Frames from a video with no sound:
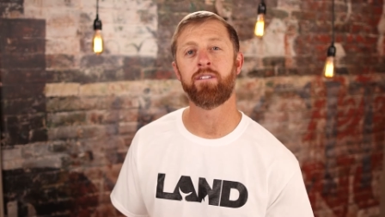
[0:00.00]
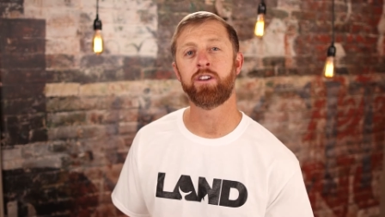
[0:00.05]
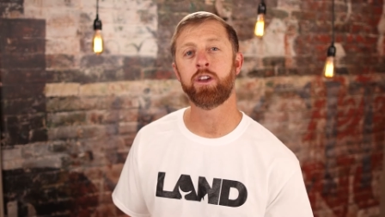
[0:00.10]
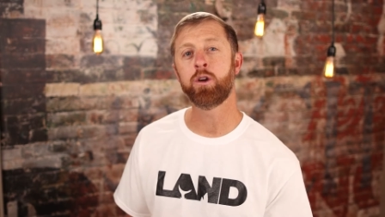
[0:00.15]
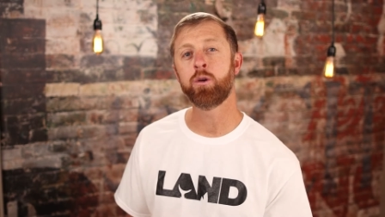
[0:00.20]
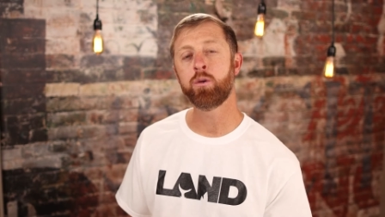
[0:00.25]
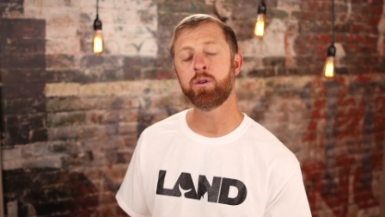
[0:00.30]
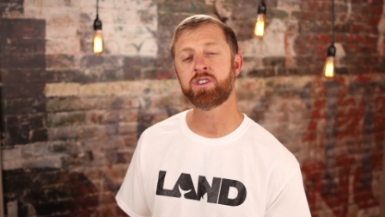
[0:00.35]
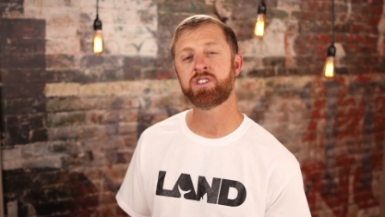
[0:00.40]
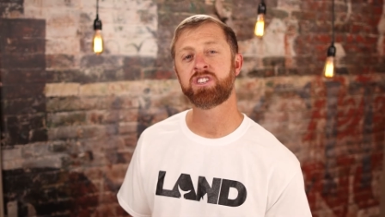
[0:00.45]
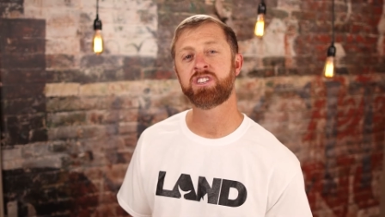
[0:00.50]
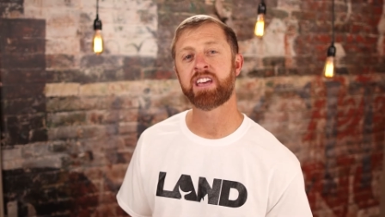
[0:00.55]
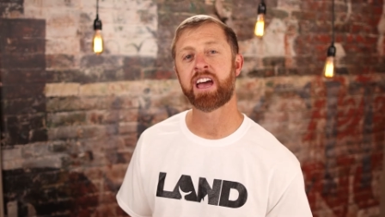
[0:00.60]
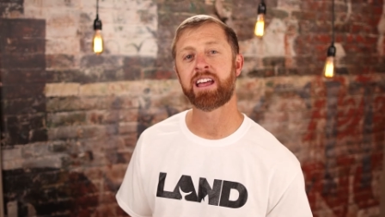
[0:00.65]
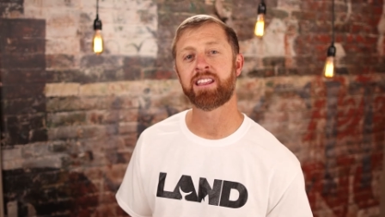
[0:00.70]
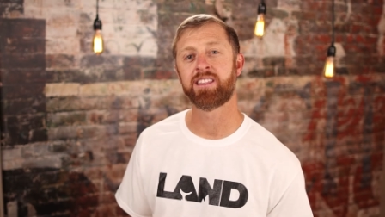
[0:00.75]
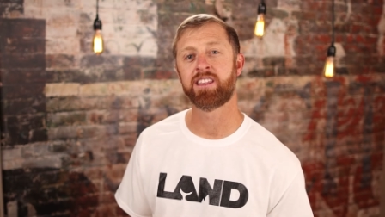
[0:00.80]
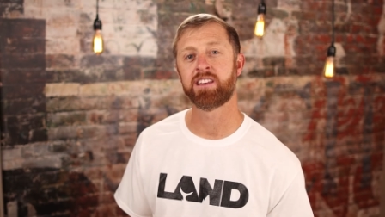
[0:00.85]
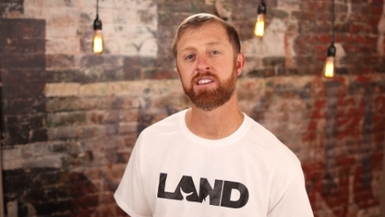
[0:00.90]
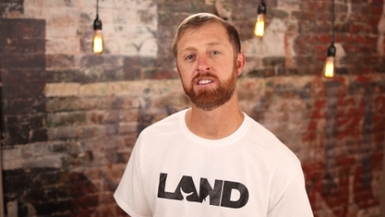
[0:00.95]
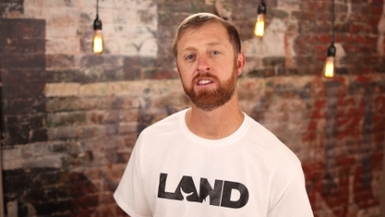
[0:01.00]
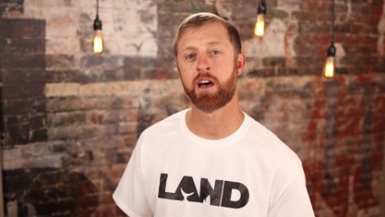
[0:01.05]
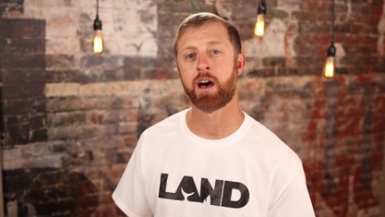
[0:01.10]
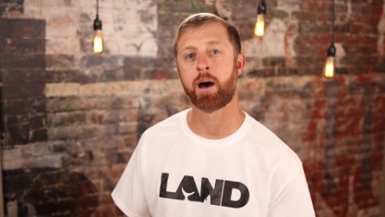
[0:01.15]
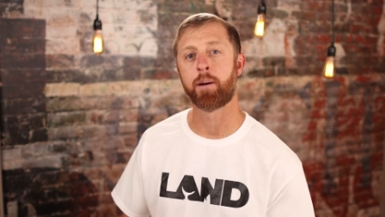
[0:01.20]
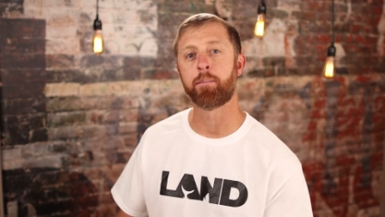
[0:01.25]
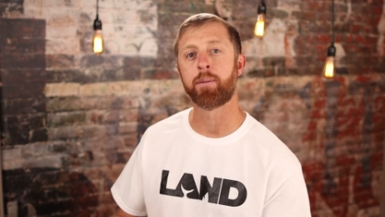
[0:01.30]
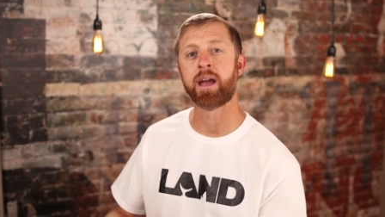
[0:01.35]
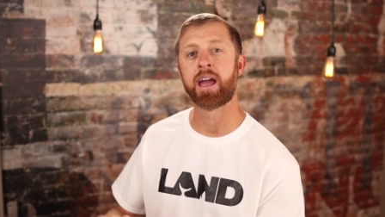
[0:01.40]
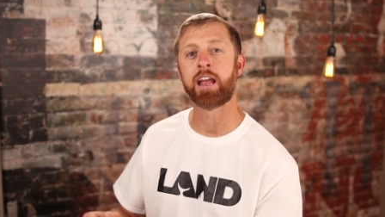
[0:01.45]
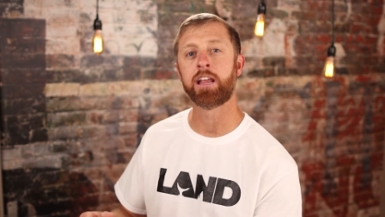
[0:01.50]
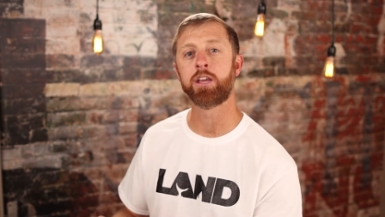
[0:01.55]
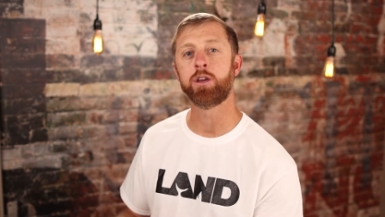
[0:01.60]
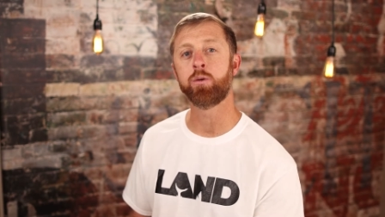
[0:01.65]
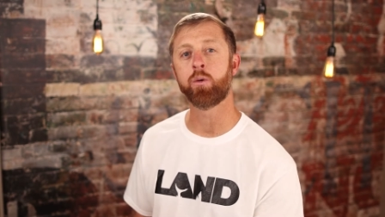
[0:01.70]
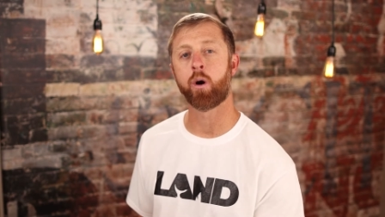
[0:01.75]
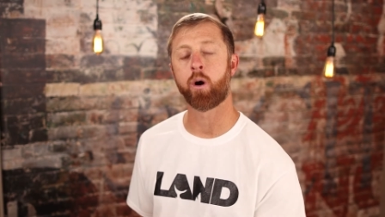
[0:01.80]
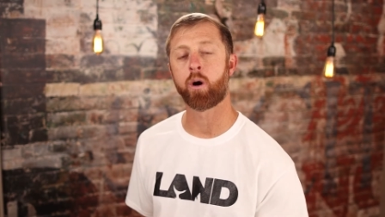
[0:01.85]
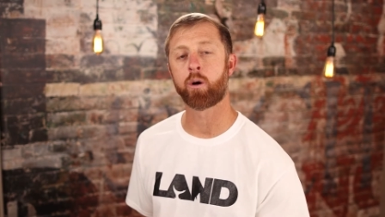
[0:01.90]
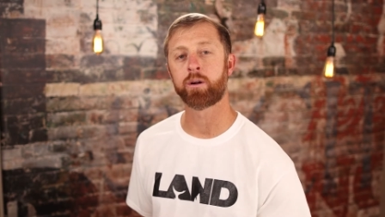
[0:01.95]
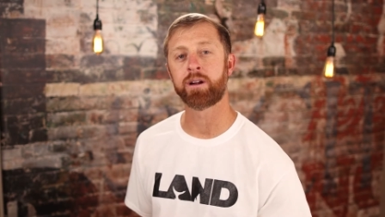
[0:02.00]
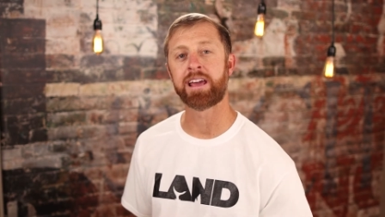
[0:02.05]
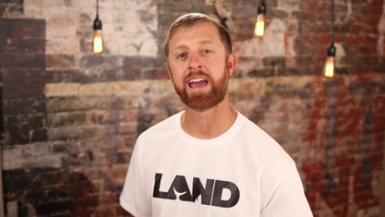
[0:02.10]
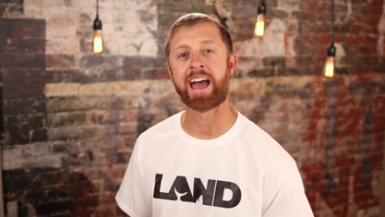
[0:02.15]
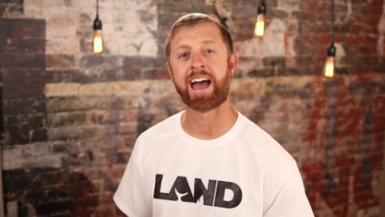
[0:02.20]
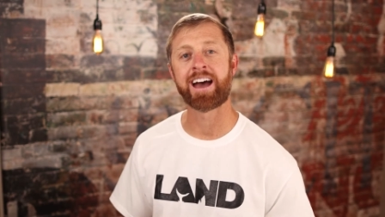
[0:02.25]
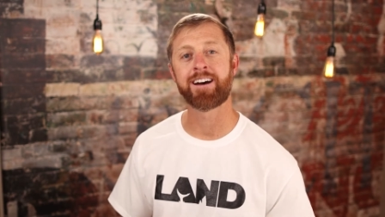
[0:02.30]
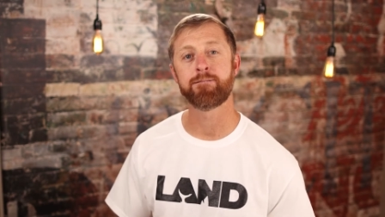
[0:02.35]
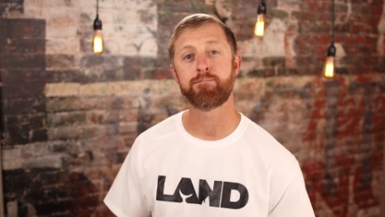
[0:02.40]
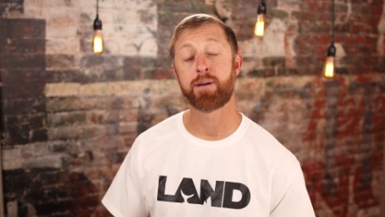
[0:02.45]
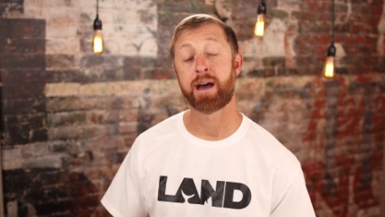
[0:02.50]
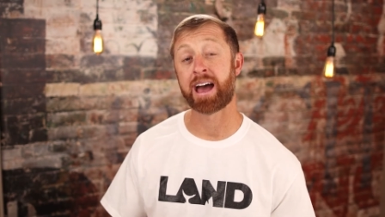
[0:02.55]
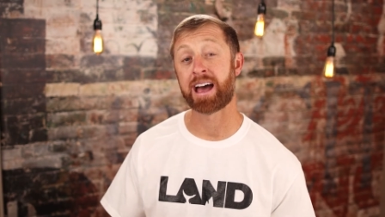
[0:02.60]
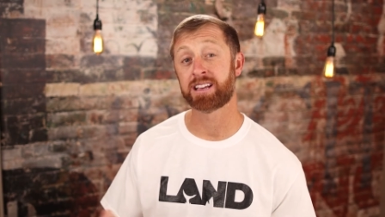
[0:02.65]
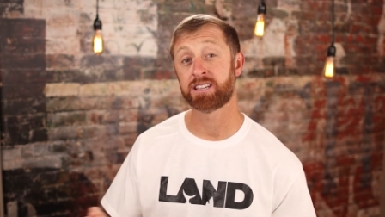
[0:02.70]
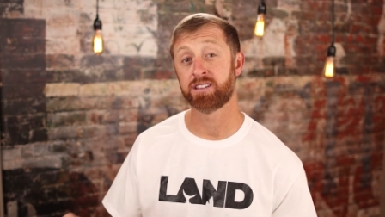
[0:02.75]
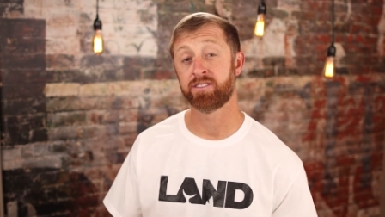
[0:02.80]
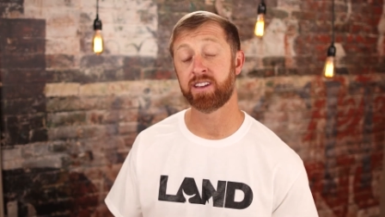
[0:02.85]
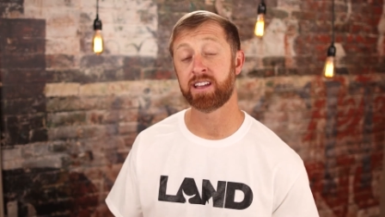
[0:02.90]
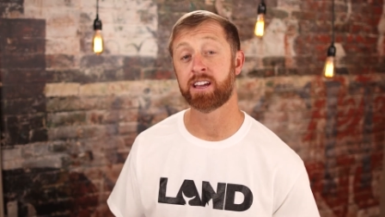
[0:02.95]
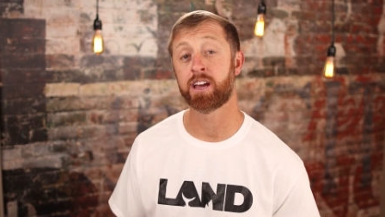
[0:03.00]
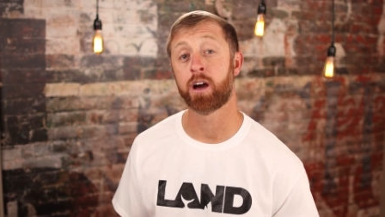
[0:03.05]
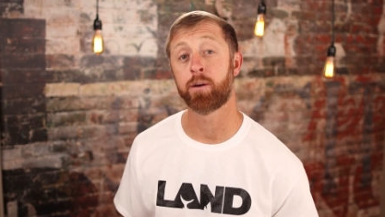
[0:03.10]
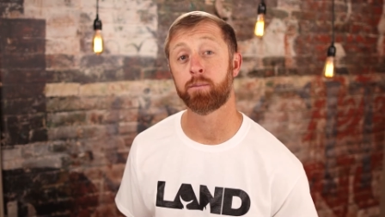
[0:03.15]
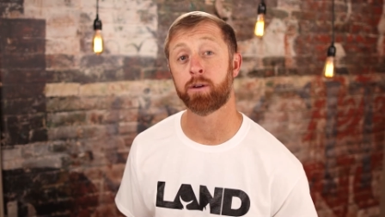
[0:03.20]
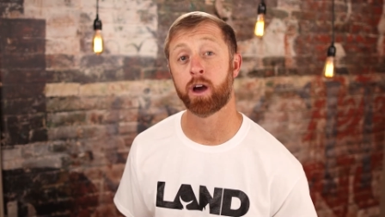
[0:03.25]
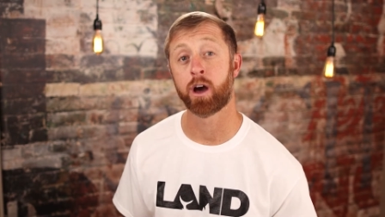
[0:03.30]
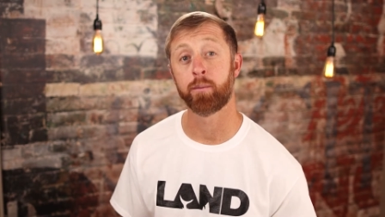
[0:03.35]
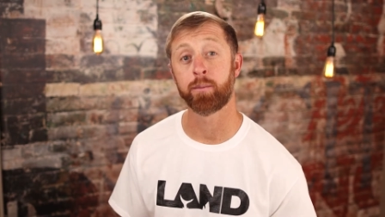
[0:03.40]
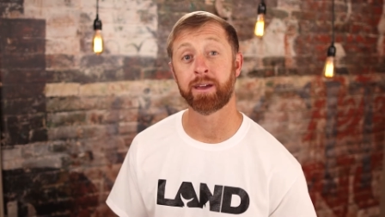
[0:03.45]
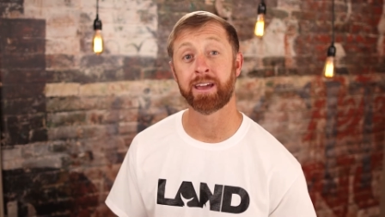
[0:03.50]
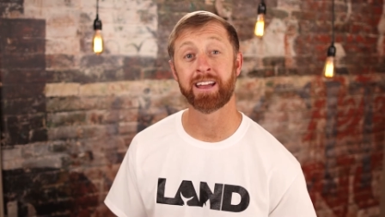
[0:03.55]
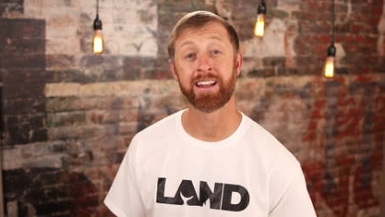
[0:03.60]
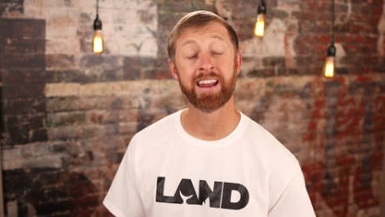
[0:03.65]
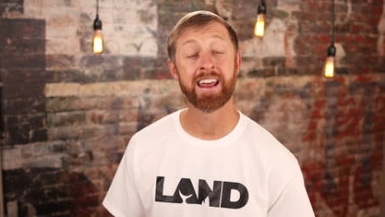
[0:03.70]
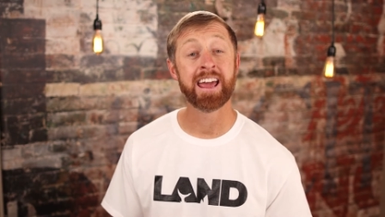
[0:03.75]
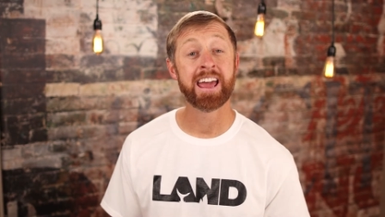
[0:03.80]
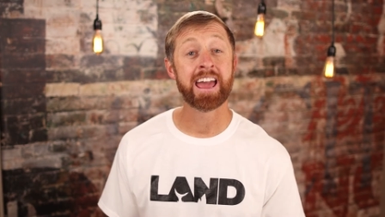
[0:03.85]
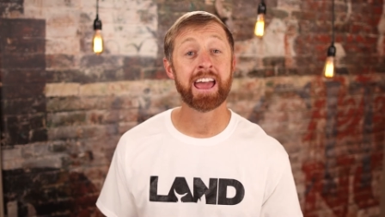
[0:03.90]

If you set this up and you already have passive income coming in,